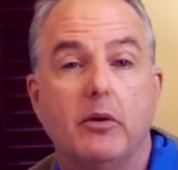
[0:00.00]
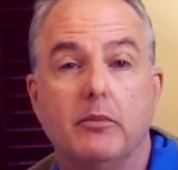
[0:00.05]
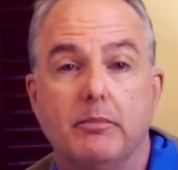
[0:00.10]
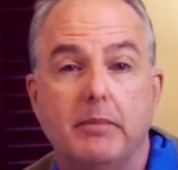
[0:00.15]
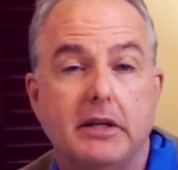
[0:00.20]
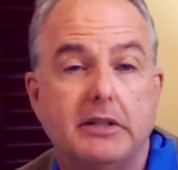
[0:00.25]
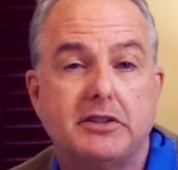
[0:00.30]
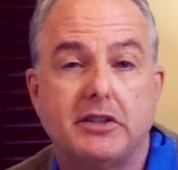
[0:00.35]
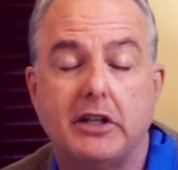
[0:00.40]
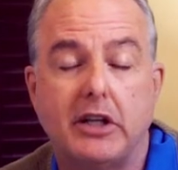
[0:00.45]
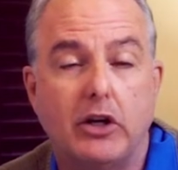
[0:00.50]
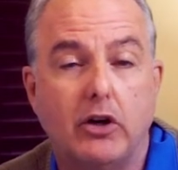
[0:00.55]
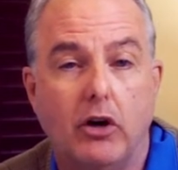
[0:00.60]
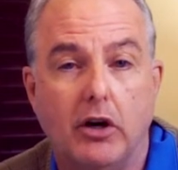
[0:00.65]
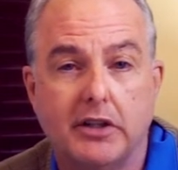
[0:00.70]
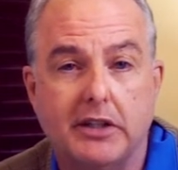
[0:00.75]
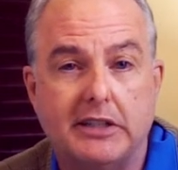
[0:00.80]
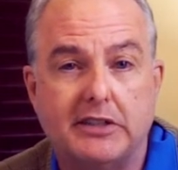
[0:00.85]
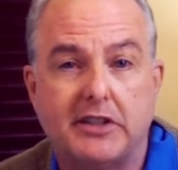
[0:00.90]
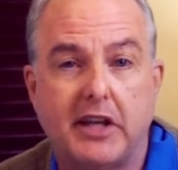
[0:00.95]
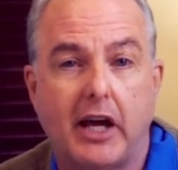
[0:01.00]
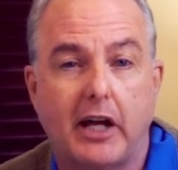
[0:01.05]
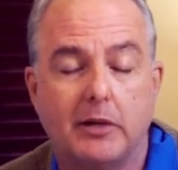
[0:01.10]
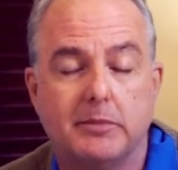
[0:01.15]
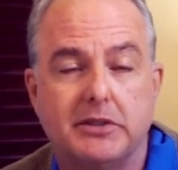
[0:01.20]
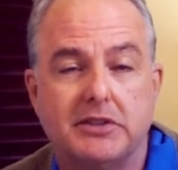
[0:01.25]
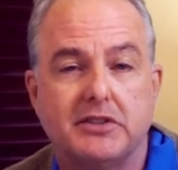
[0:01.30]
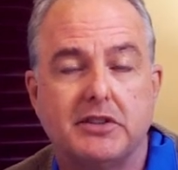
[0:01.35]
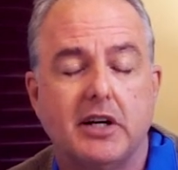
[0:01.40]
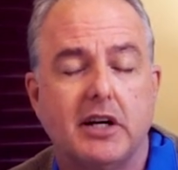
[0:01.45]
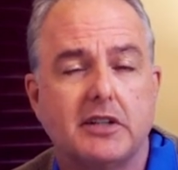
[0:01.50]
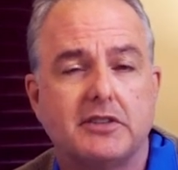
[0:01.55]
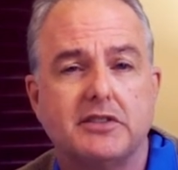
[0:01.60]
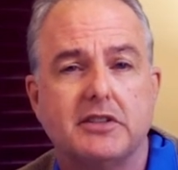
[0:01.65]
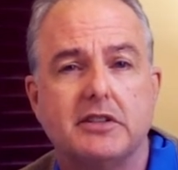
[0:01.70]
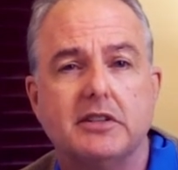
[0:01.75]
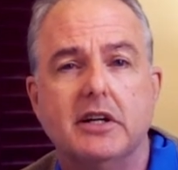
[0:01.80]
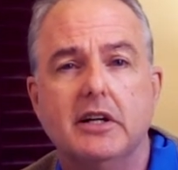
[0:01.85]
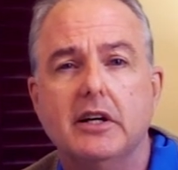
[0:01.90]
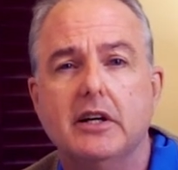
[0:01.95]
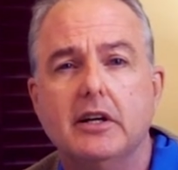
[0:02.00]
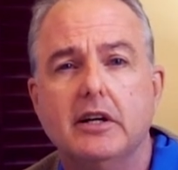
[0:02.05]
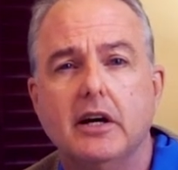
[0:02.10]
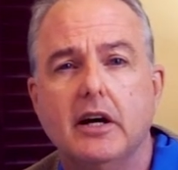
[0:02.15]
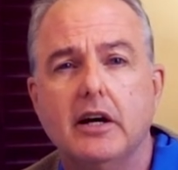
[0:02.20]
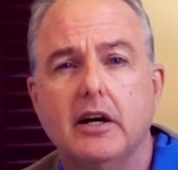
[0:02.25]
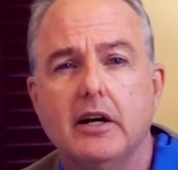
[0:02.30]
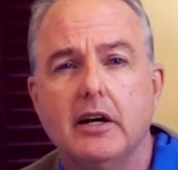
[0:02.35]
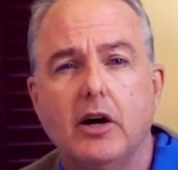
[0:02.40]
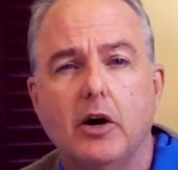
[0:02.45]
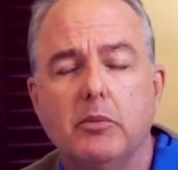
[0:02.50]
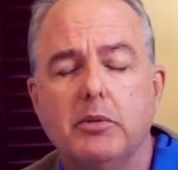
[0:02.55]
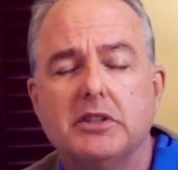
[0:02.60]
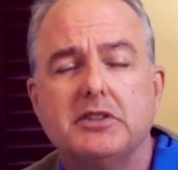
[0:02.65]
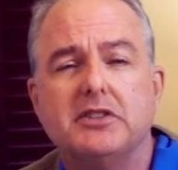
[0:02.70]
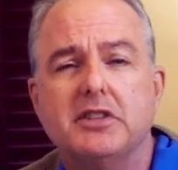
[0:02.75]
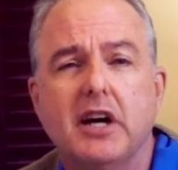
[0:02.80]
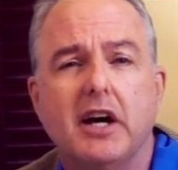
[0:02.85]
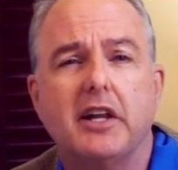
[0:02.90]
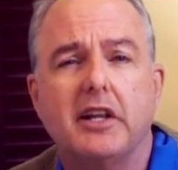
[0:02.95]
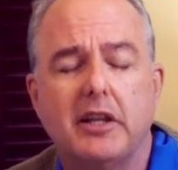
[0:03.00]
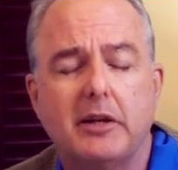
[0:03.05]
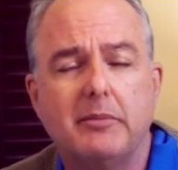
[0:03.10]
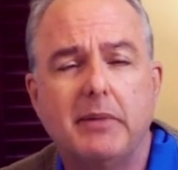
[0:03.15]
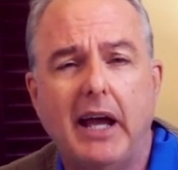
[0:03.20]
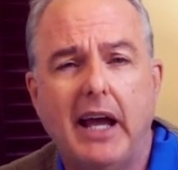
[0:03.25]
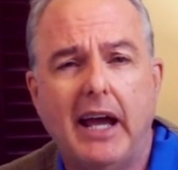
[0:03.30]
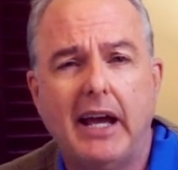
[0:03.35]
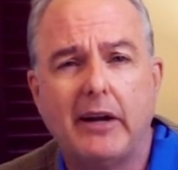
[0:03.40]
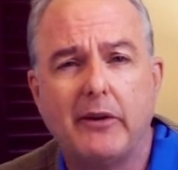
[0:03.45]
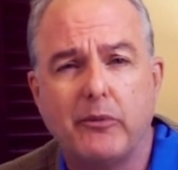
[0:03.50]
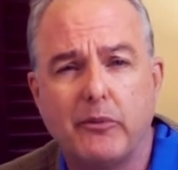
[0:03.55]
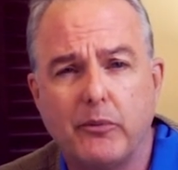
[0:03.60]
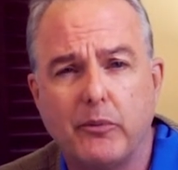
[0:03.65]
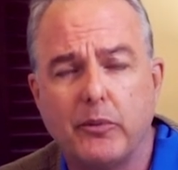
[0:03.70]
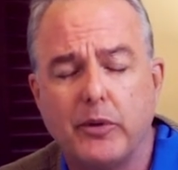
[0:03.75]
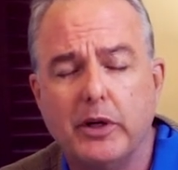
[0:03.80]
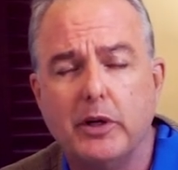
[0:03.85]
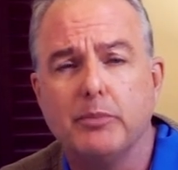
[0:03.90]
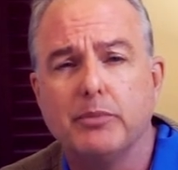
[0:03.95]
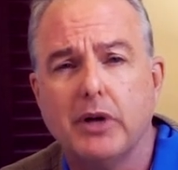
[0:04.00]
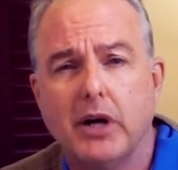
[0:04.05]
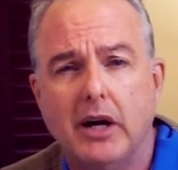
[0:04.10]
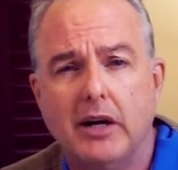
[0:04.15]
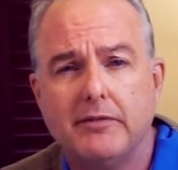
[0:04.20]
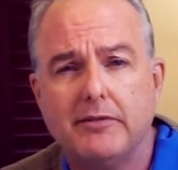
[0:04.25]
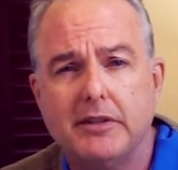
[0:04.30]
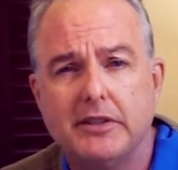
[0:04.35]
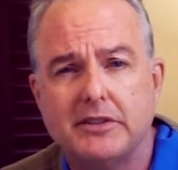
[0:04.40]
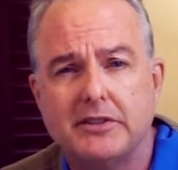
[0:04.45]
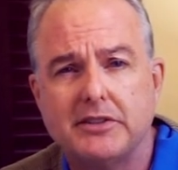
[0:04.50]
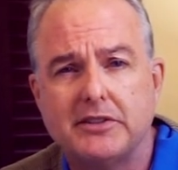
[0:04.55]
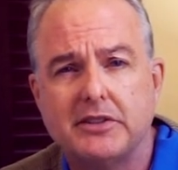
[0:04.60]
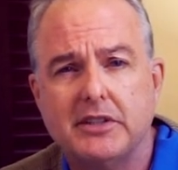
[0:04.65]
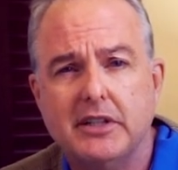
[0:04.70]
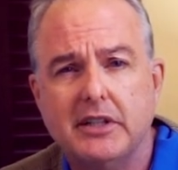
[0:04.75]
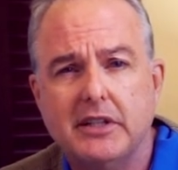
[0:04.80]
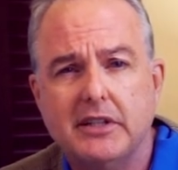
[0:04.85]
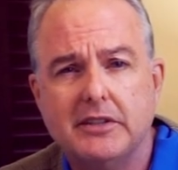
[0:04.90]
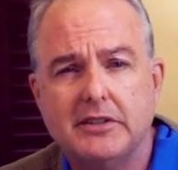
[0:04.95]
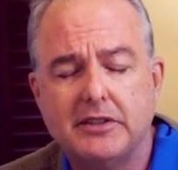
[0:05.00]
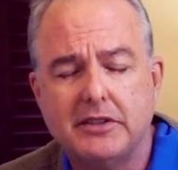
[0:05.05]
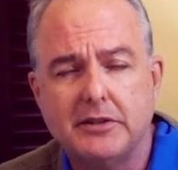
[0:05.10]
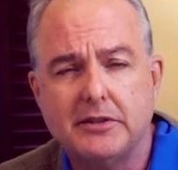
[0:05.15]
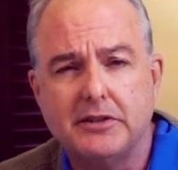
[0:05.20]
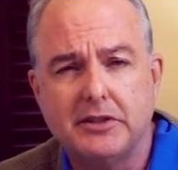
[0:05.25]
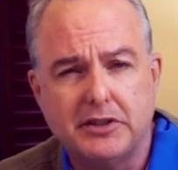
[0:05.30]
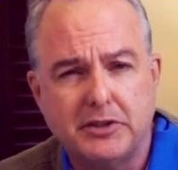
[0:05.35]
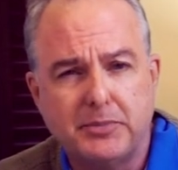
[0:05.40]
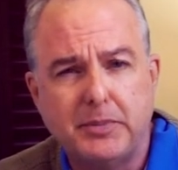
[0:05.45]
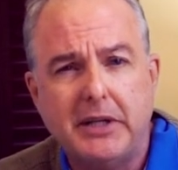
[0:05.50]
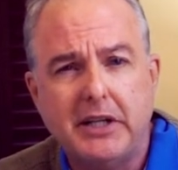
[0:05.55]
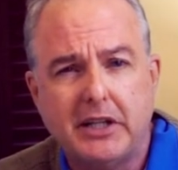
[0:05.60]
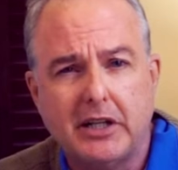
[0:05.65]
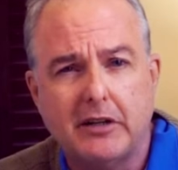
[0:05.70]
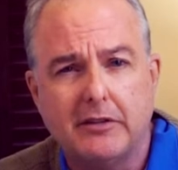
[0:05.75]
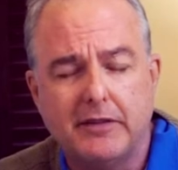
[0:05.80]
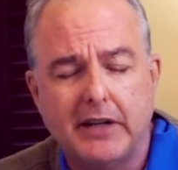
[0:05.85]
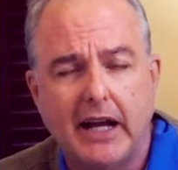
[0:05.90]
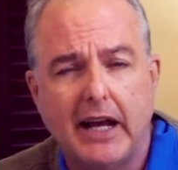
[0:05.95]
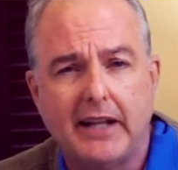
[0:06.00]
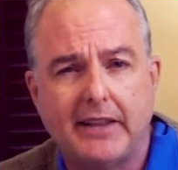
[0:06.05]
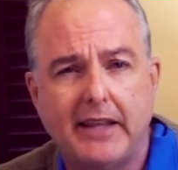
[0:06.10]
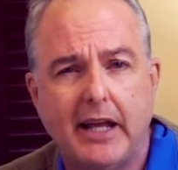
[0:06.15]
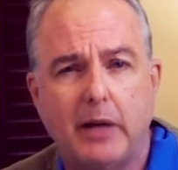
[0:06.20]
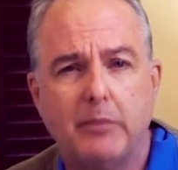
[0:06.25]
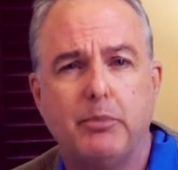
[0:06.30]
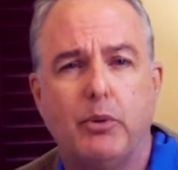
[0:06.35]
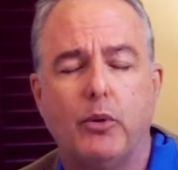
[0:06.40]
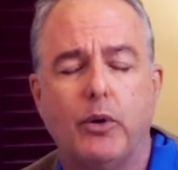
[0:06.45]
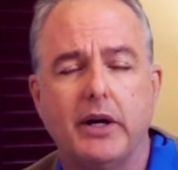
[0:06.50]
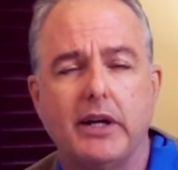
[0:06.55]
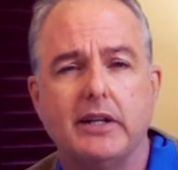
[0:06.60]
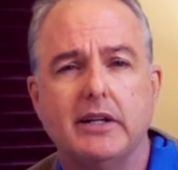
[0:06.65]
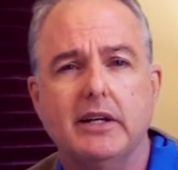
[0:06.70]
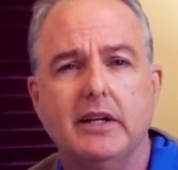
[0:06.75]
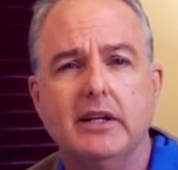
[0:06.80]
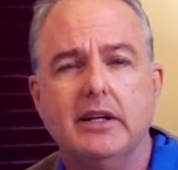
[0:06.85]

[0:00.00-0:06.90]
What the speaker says: basically all these cannabis stocks, and almost none of them had real profits to speak of at that point.